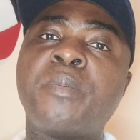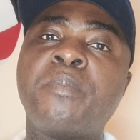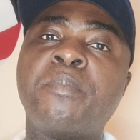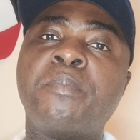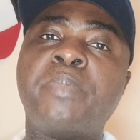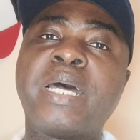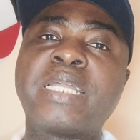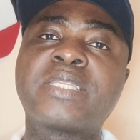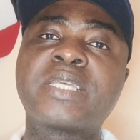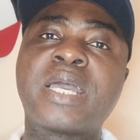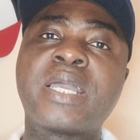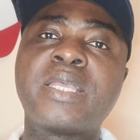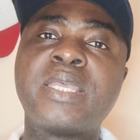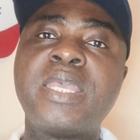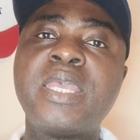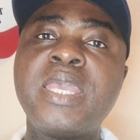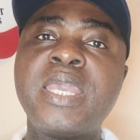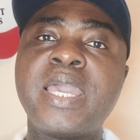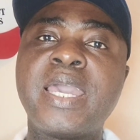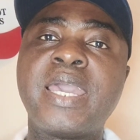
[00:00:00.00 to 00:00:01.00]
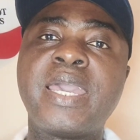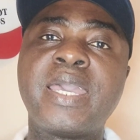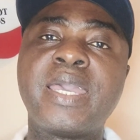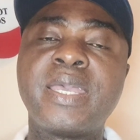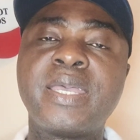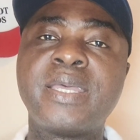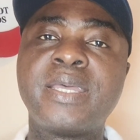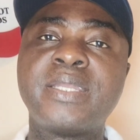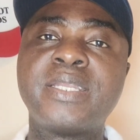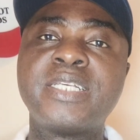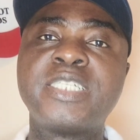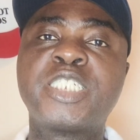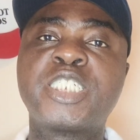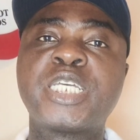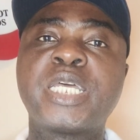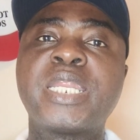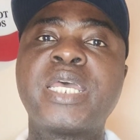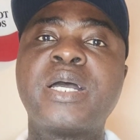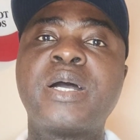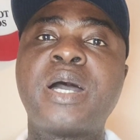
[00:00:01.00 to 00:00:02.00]
But here, this
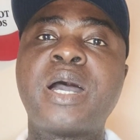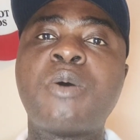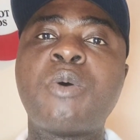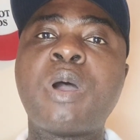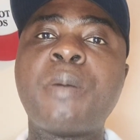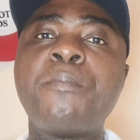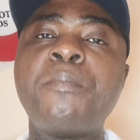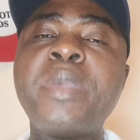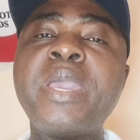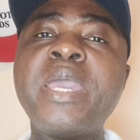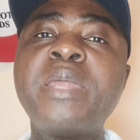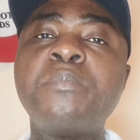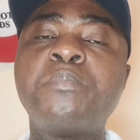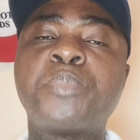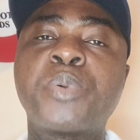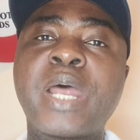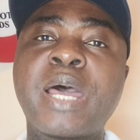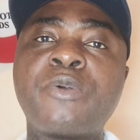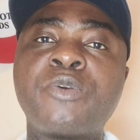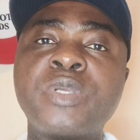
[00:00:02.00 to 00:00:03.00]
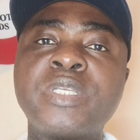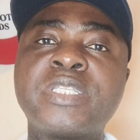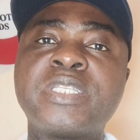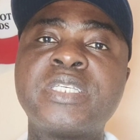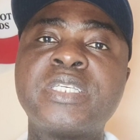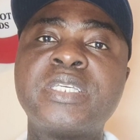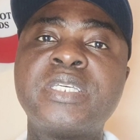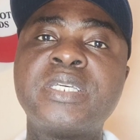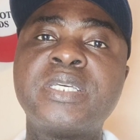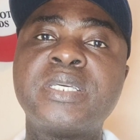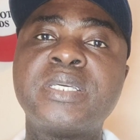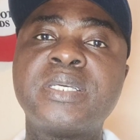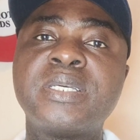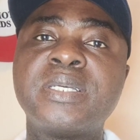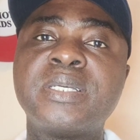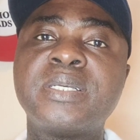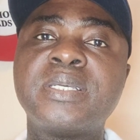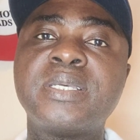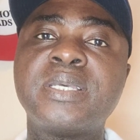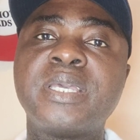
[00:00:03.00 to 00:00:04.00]
channel, our main priority
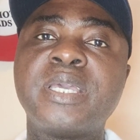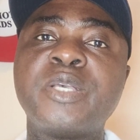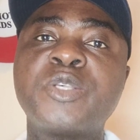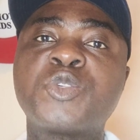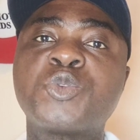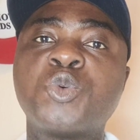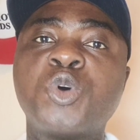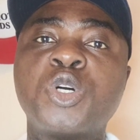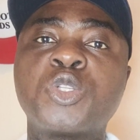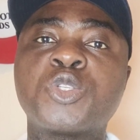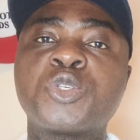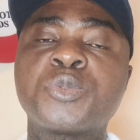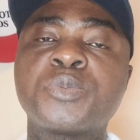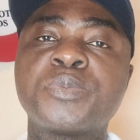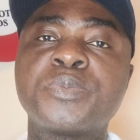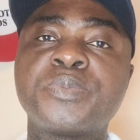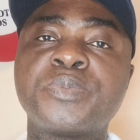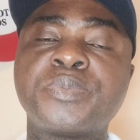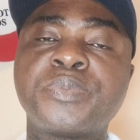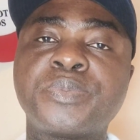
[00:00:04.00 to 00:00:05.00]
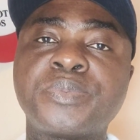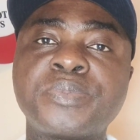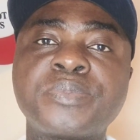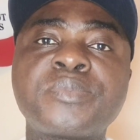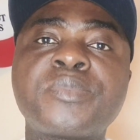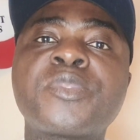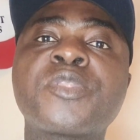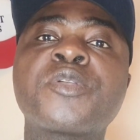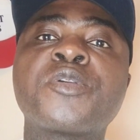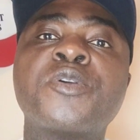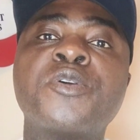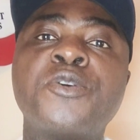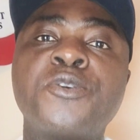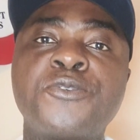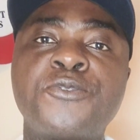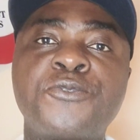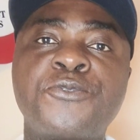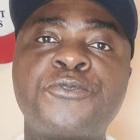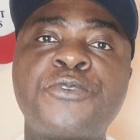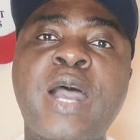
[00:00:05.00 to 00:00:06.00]
is what?
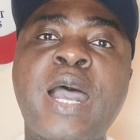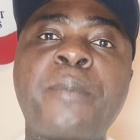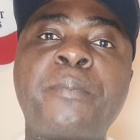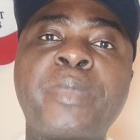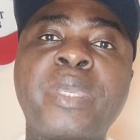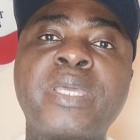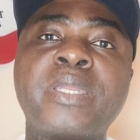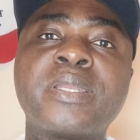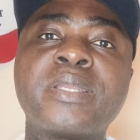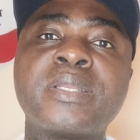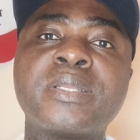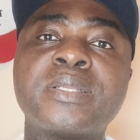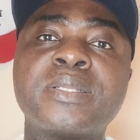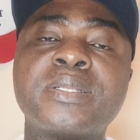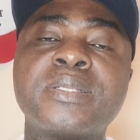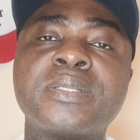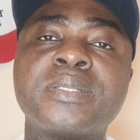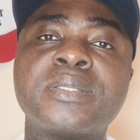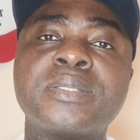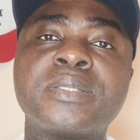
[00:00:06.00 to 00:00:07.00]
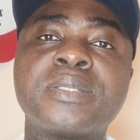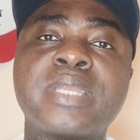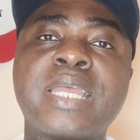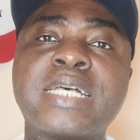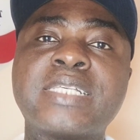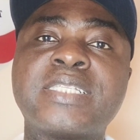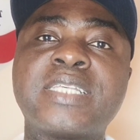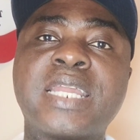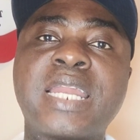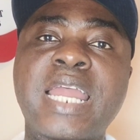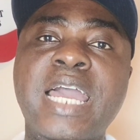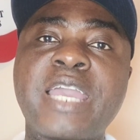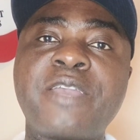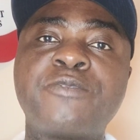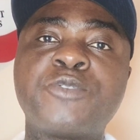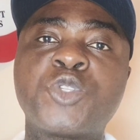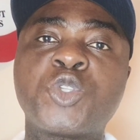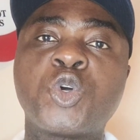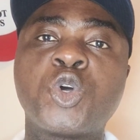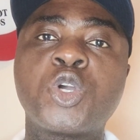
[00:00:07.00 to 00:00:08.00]
Farming, that's the
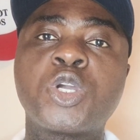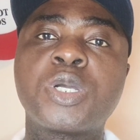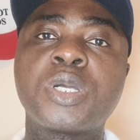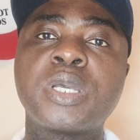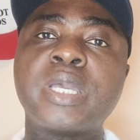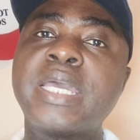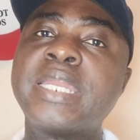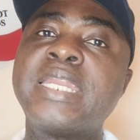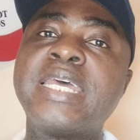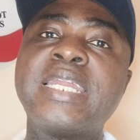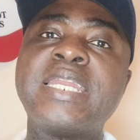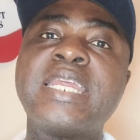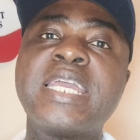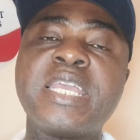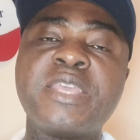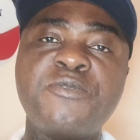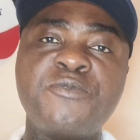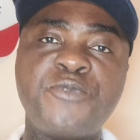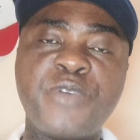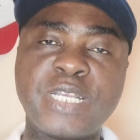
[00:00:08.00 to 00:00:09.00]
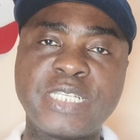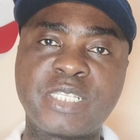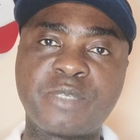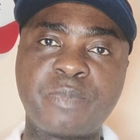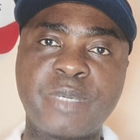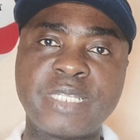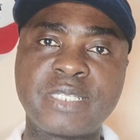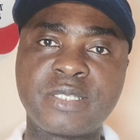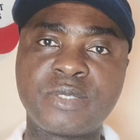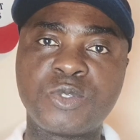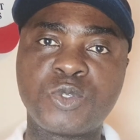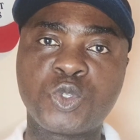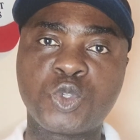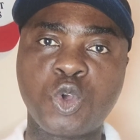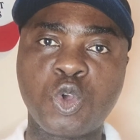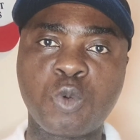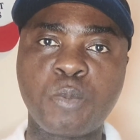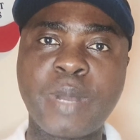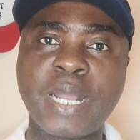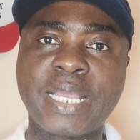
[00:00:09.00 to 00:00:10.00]
livestock, and then the investment,
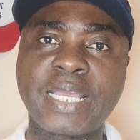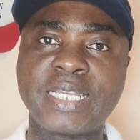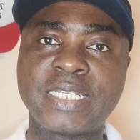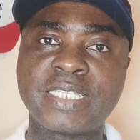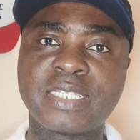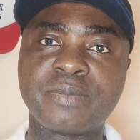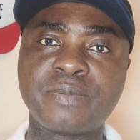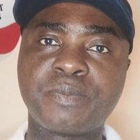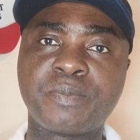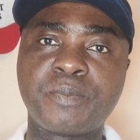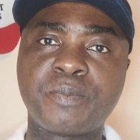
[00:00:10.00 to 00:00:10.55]
stock market.